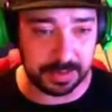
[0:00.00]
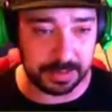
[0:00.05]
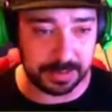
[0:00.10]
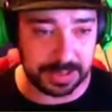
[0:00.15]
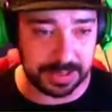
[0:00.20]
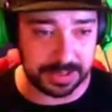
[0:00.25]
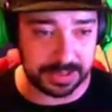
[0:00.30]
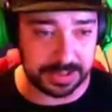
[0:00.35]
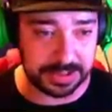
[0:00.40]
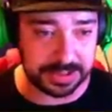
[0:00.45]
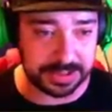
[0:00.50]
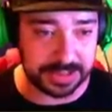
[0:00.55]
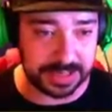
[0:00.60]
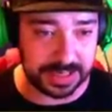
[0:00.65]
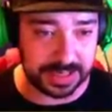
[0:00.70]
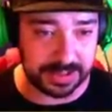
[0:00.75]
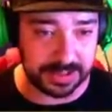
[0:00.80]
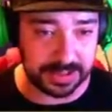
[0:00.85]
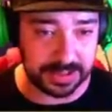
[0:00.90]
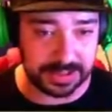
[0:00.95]
But may I just
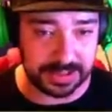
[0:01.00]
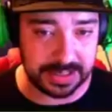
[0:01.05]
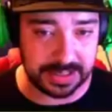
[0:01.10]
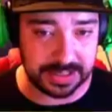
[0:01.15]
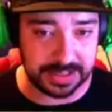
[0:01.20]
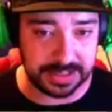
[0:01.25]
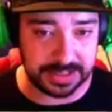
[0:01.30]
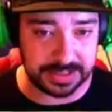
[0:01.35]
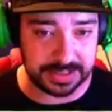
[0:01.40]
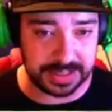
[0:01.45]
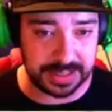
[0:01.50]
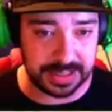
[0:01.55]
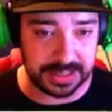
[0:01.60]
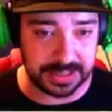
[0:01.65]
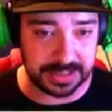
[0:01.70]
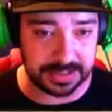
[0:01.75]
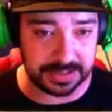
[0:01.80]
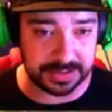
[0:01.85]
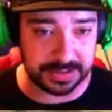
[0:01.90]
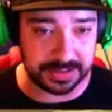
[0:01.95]
say, I, I didn't
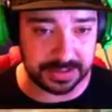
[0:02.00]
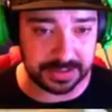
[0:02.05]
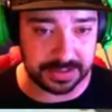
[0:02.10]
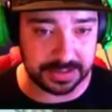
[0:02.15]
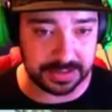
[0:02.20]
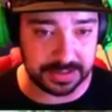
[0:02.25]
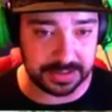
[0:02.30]
intend